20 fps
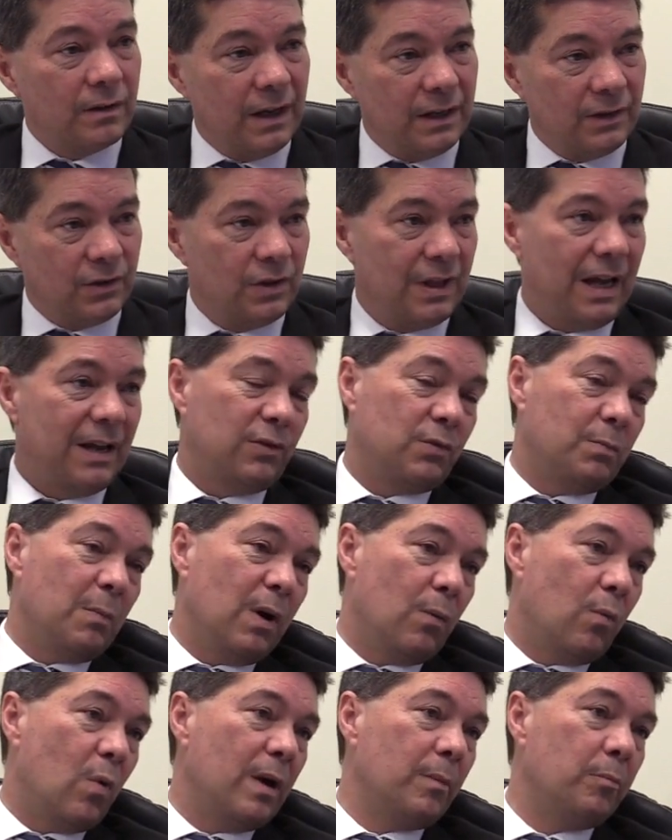That's
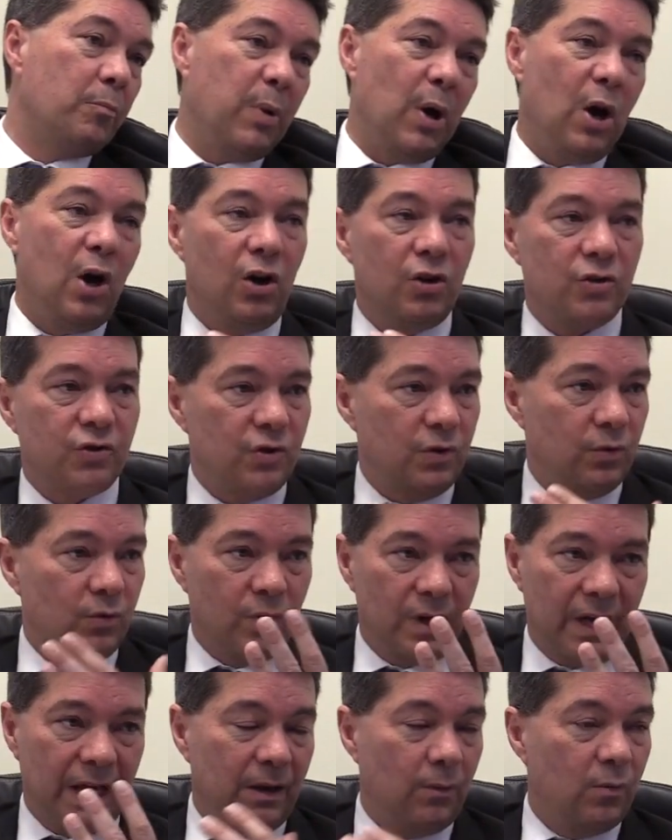my one personal
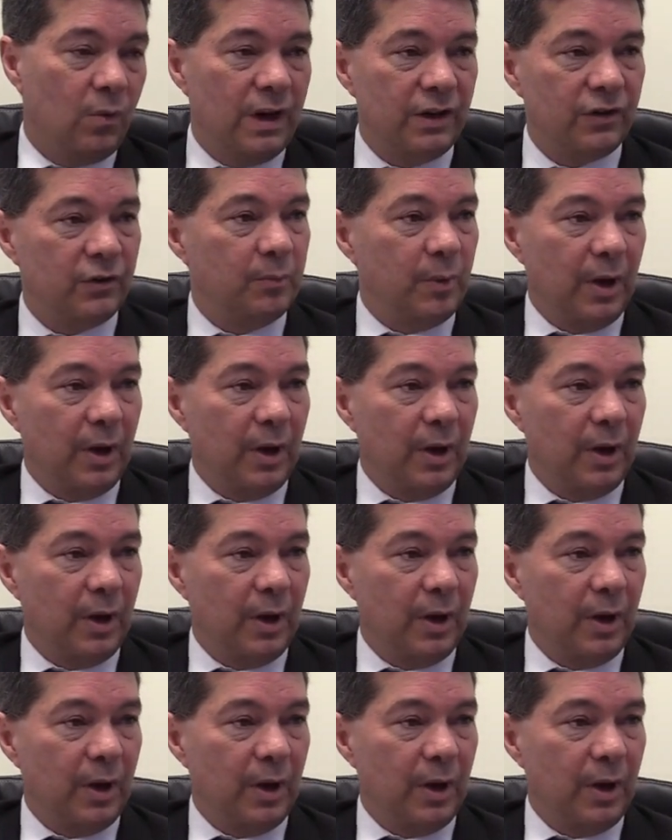key wish.